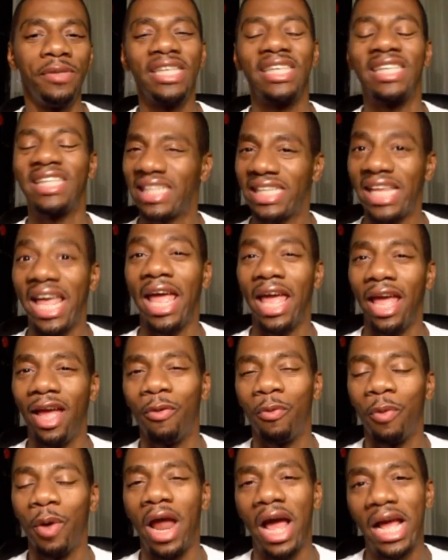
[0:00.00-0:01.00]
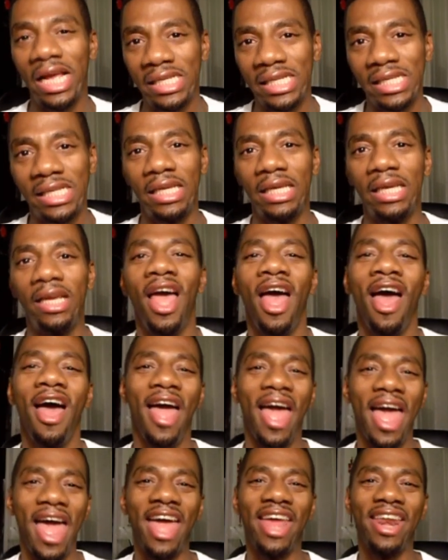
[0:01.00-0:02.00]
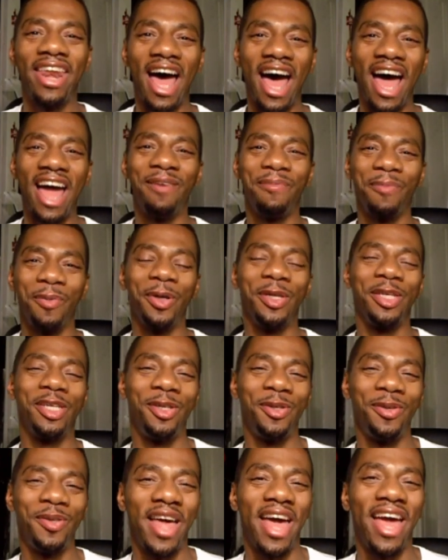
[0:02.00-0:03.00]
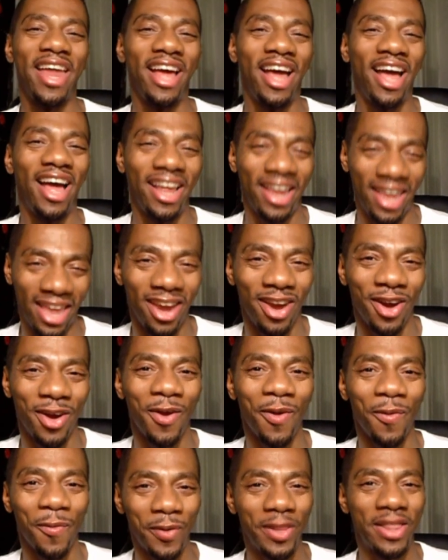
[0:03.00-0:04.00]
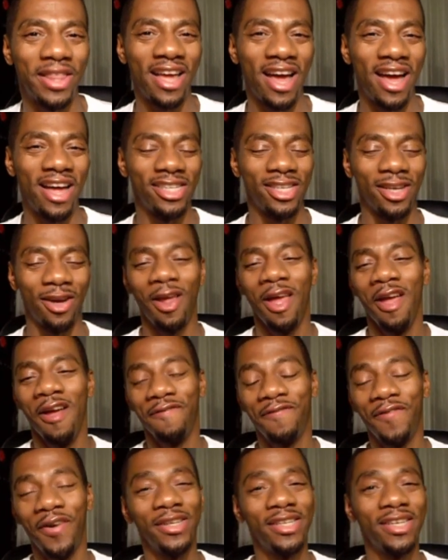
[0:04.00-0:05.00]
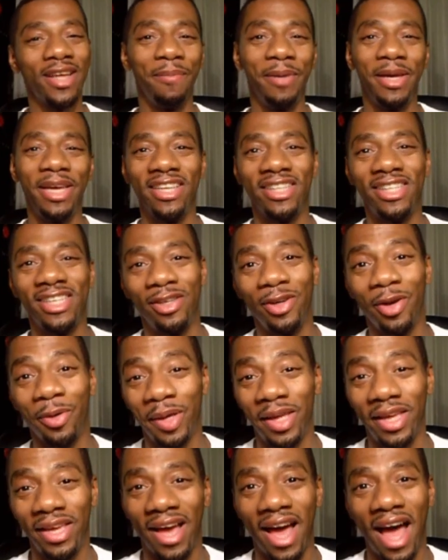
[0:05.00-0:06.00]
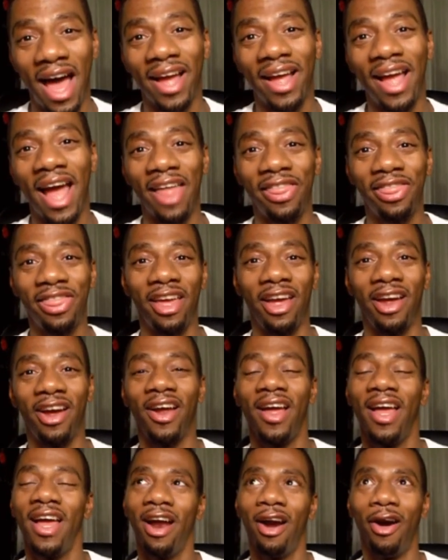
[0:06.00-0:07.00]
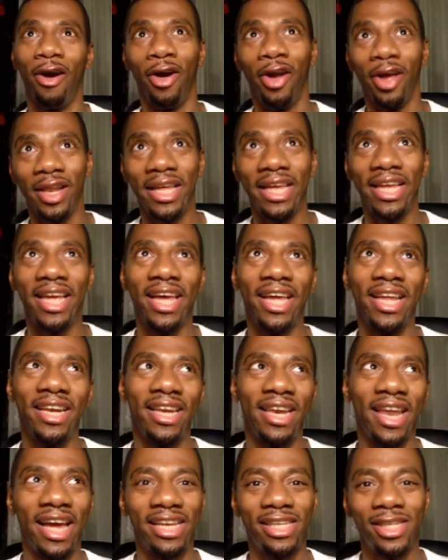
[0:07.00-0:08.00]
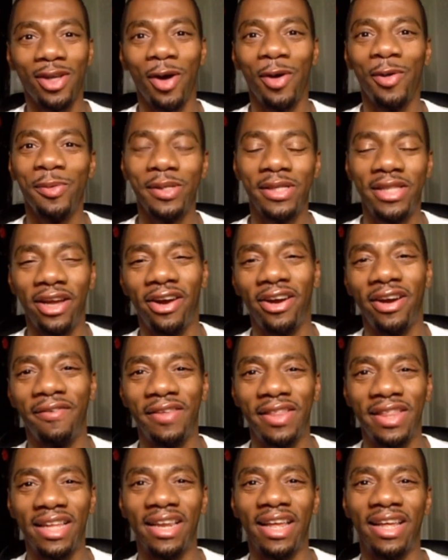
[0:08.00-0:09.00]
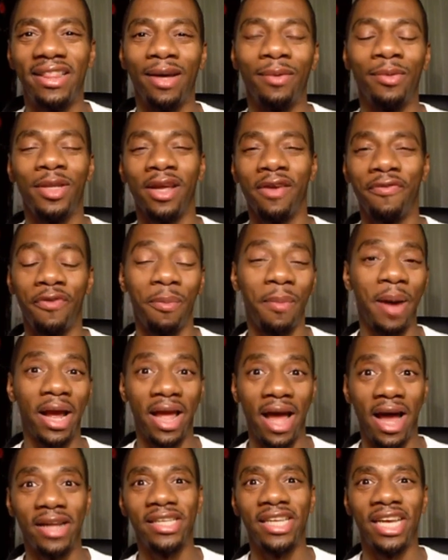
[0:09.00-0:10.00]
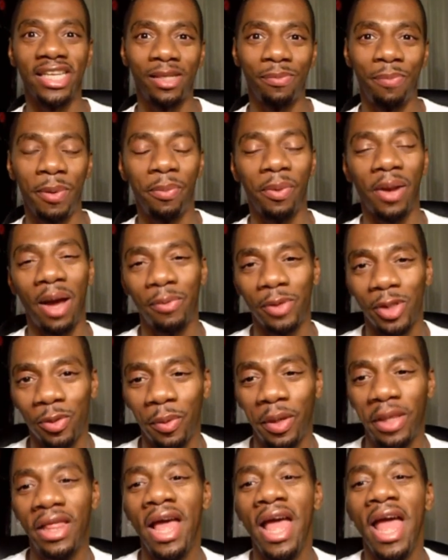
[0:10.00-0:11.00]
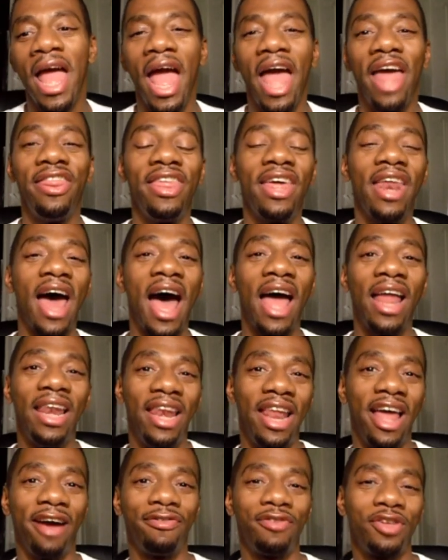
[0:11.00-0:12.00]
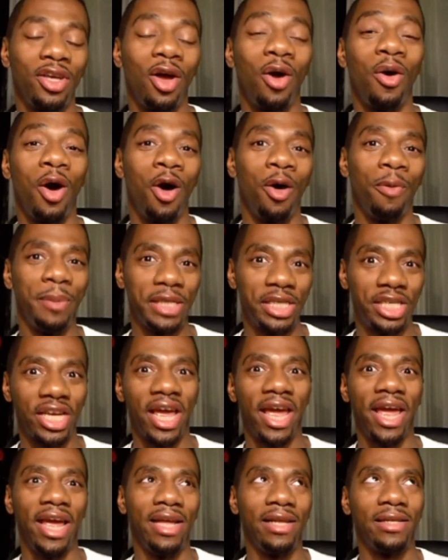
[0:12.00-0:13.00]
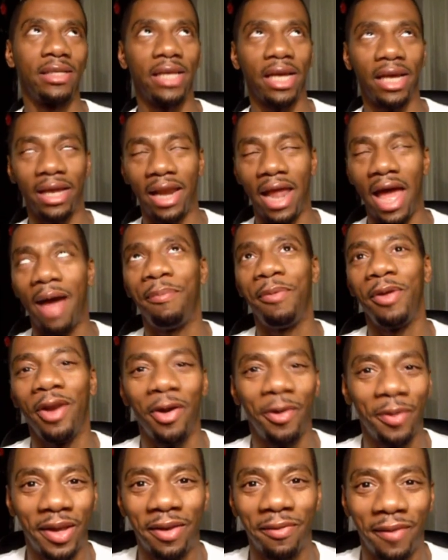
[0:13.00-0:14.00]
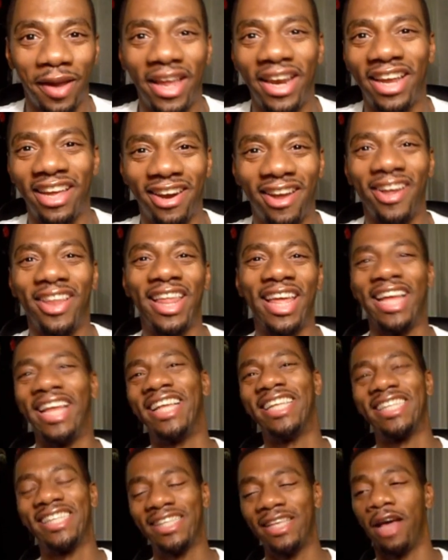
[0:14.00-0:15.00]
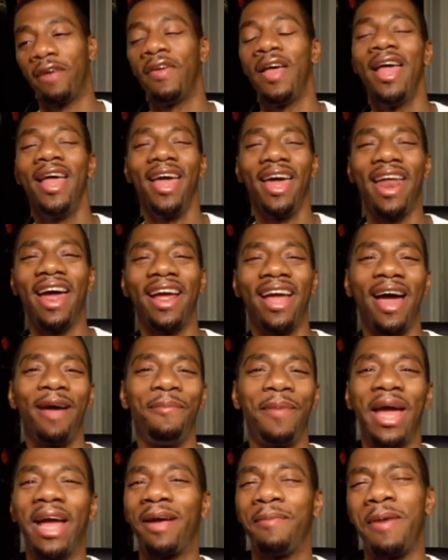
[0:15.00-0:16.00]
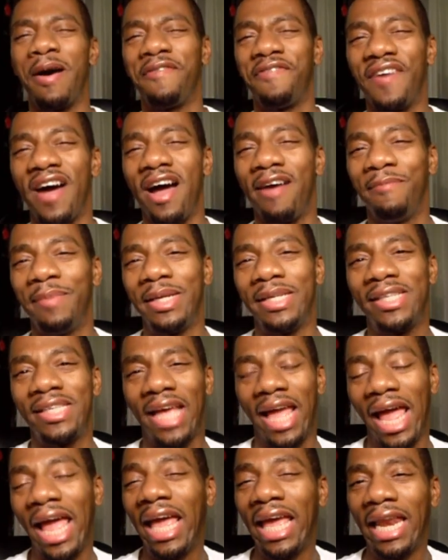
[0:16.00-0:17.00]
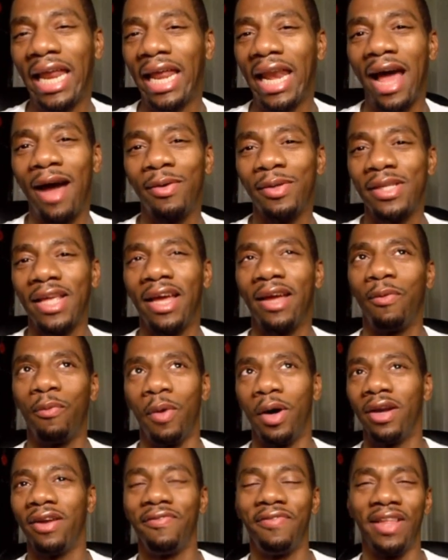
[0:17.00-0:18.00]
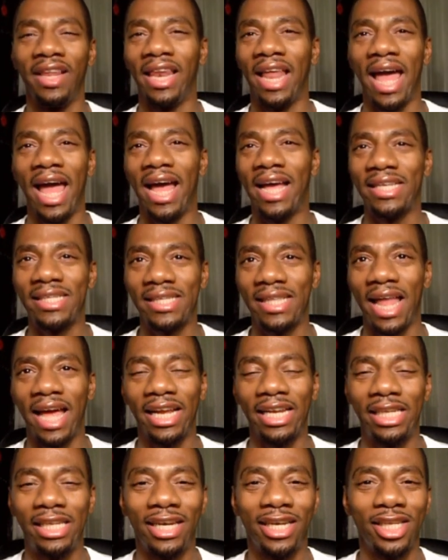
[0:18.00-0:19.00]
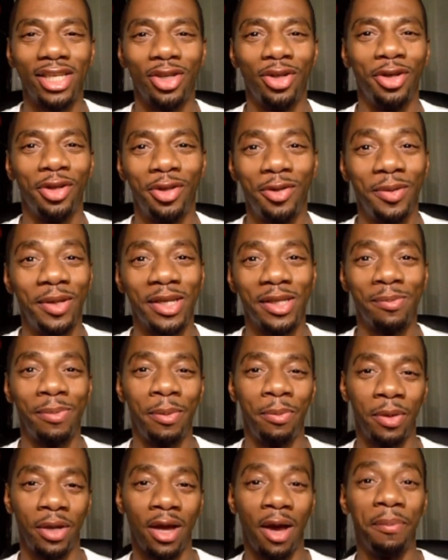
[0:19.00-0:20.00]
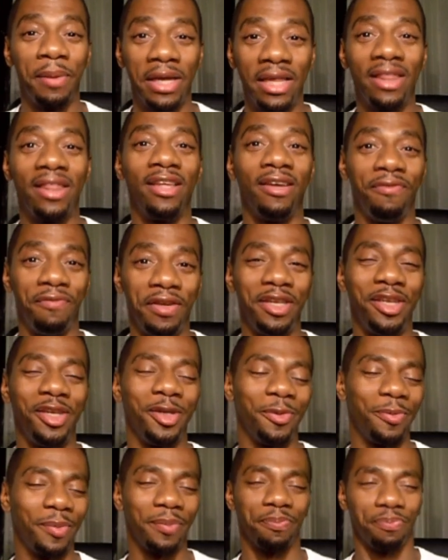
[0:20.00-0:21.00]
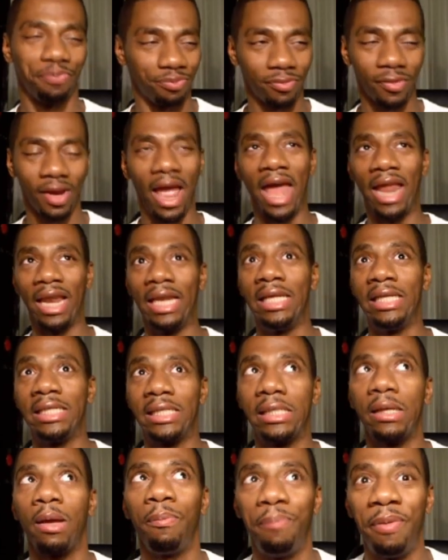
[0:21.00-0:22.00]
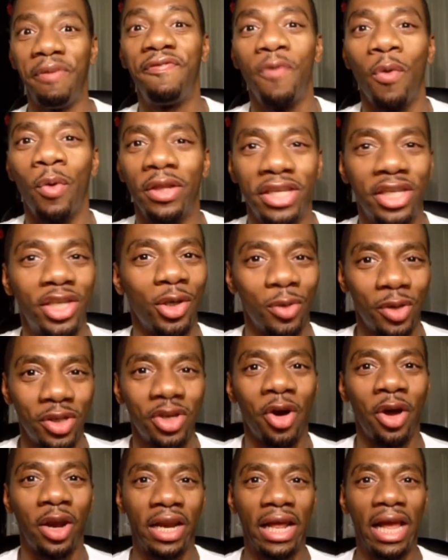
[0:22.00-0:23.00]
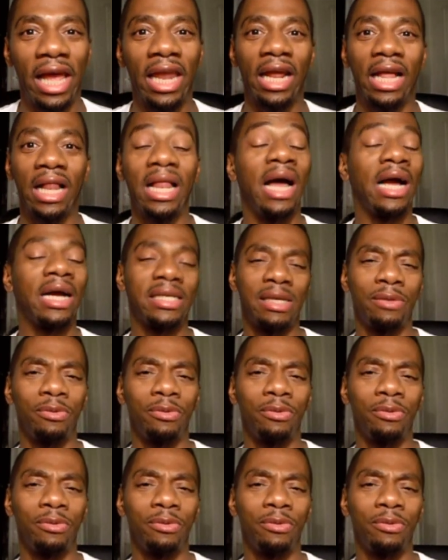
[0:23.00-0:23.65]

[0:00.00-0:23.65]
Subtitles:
just saying what I see. And I am going to do that here with the concert. First, coming into the Nokia, I got there early and like saw who was there and everything like that. I was looking for my contacts, the people I was with, and then I left to go home and change, take a nap, you know, get ready and all that good stuff. And I got back about 5 minutes to 8, and I was like one of the last like dozen or 2 dozen people to come in the venue, at least before the show started at 8 o'clock,